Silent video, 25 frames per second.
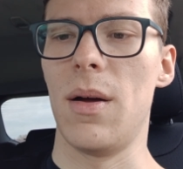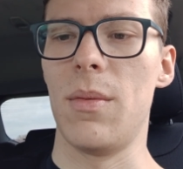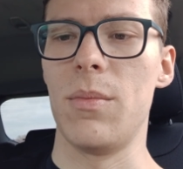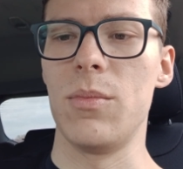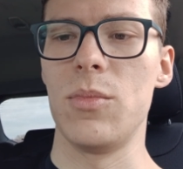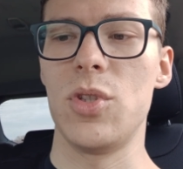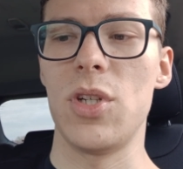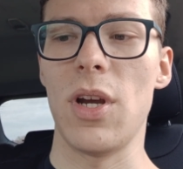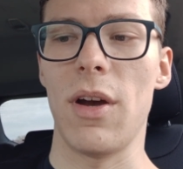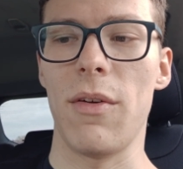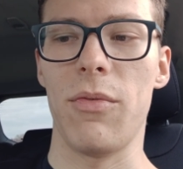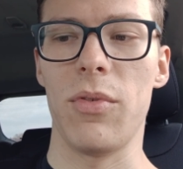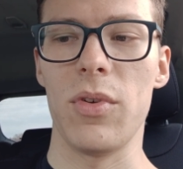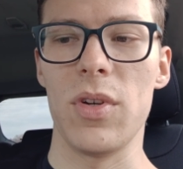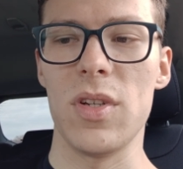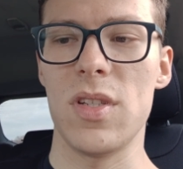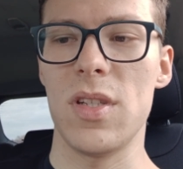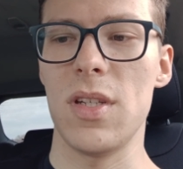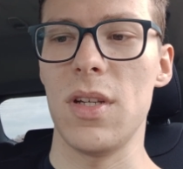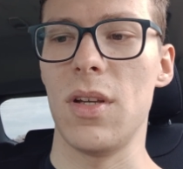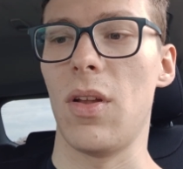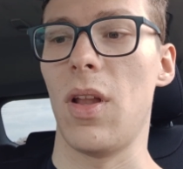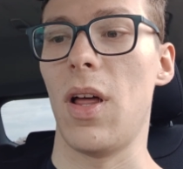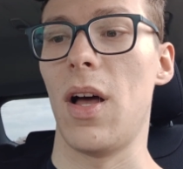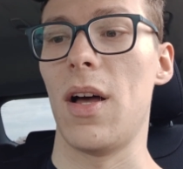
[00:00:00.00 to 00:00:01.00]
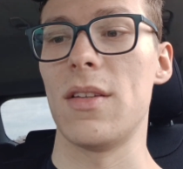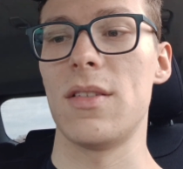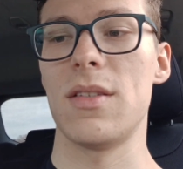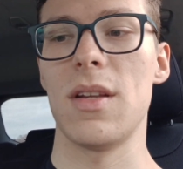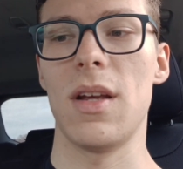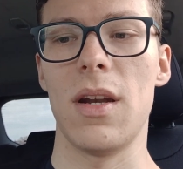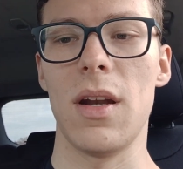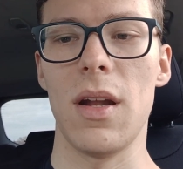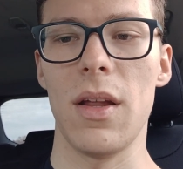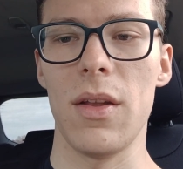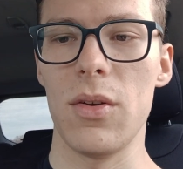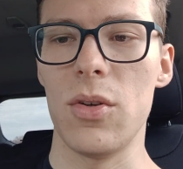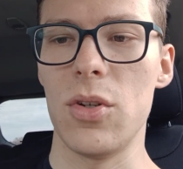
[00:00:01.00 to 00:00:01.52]
Jeffrey Seeloss,
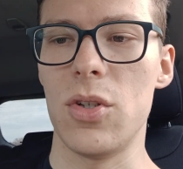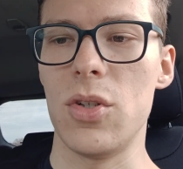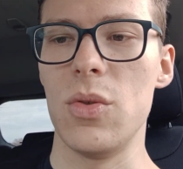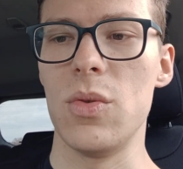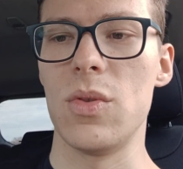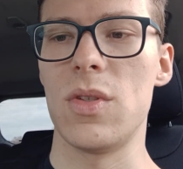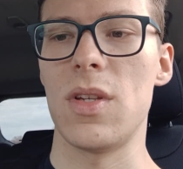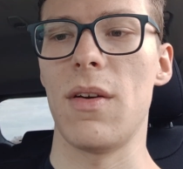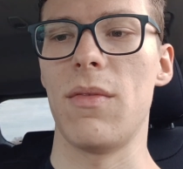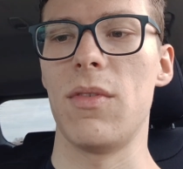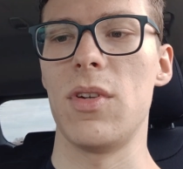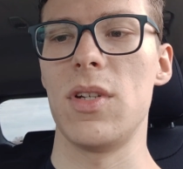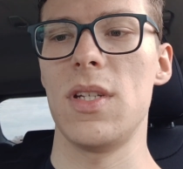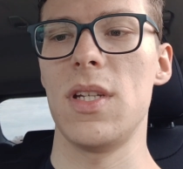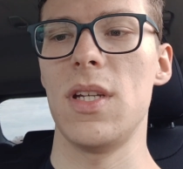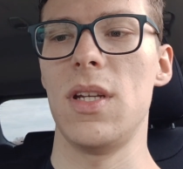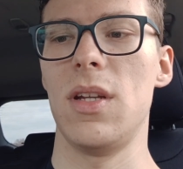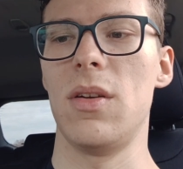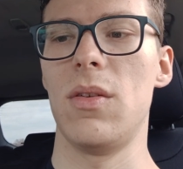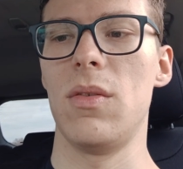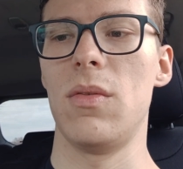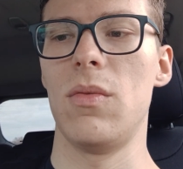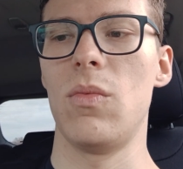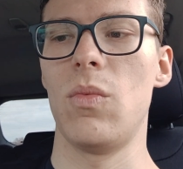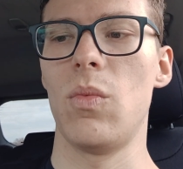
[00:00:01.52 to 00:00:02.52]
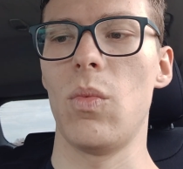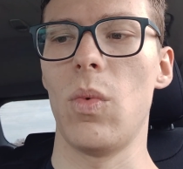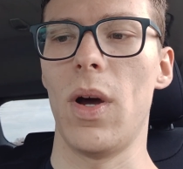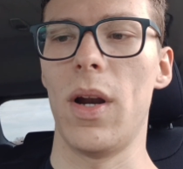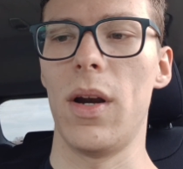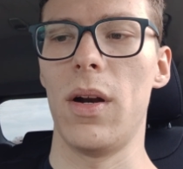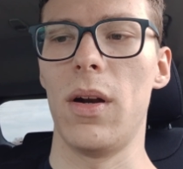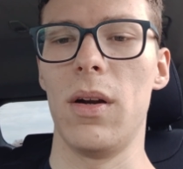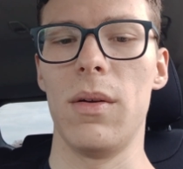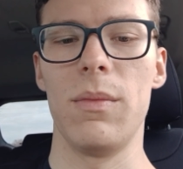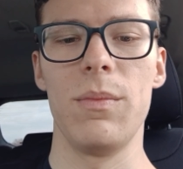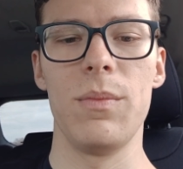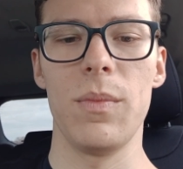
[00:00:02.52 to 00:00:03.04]
another 2:17
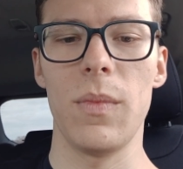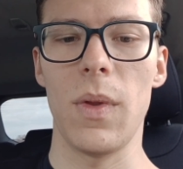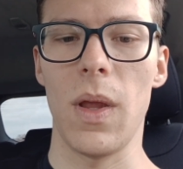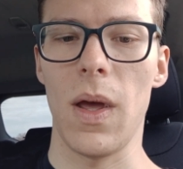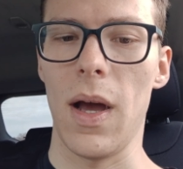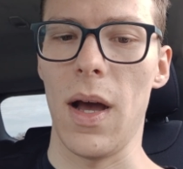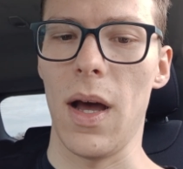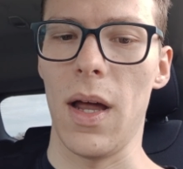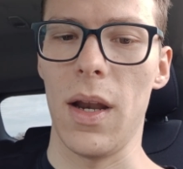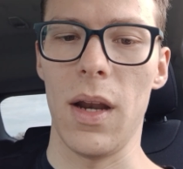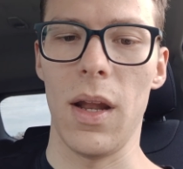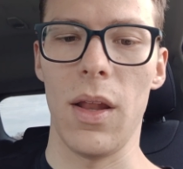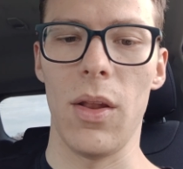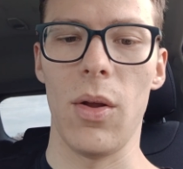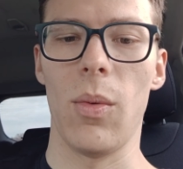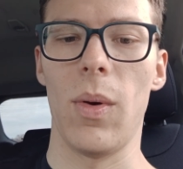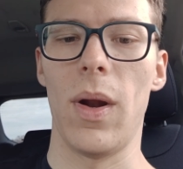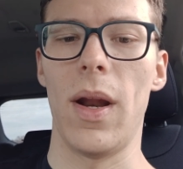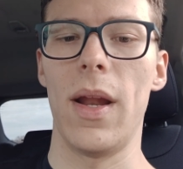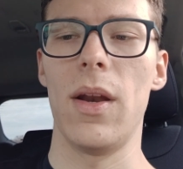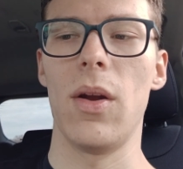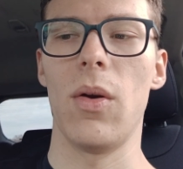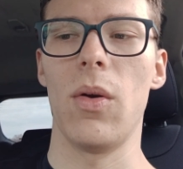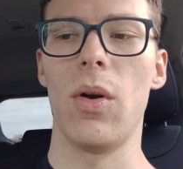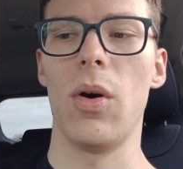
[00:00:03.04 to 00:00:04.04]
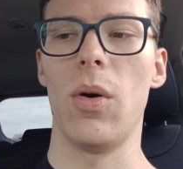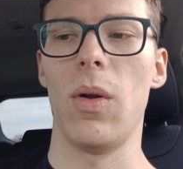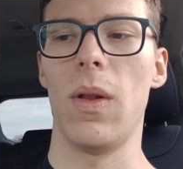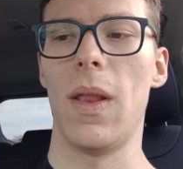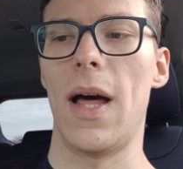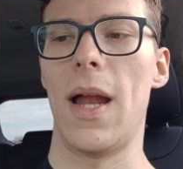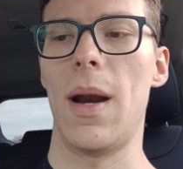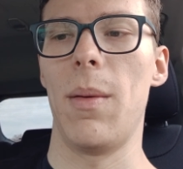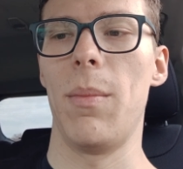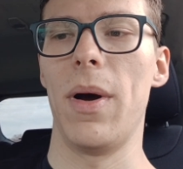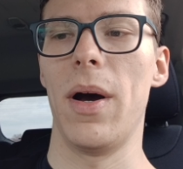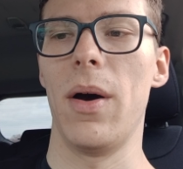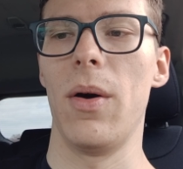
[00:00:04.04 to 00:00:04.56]
runner, another one I don't know a
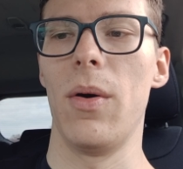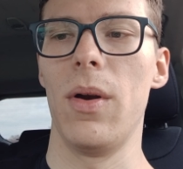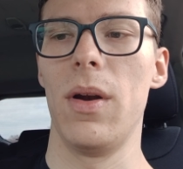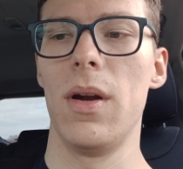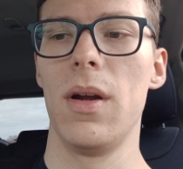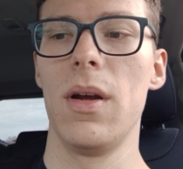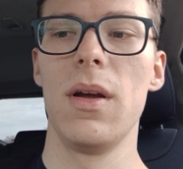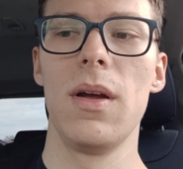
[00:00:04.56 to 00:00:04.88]
lot about.